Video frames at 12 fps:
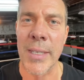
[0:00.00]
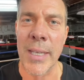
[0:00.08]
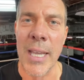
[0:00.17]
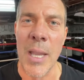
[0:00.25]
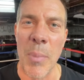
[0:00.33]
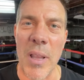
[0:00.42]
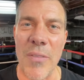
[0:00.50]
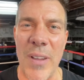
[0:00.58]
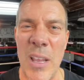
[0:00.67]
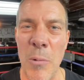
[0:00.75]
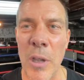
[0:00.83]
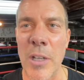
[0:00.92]
But if
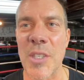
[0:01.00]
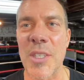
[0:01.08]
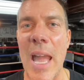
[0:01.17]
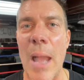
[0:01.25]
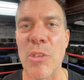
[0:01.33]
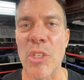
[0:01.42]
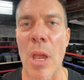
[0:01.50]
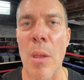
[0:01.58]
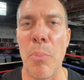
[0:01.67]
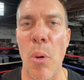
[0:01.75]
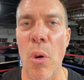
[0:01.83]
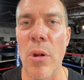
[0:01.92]
anyone could stop
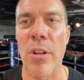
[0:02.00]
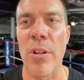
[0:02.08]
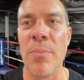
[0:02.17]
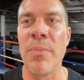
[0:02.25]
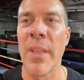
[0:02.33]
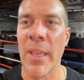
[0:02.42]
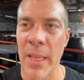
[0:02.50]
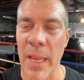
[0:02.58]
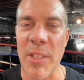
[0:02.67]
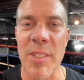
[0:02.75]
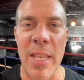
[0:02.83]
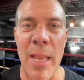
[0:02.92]
Shawn Porter,
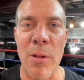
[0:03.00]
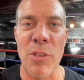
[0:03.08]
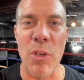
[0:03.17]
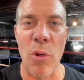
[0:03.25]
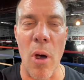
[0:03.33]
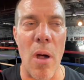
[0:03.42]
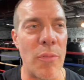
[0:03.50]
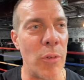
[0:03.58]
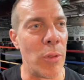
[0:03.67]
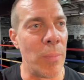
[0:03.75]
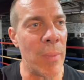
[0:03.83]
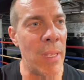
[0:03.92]
it's Terence Crawford.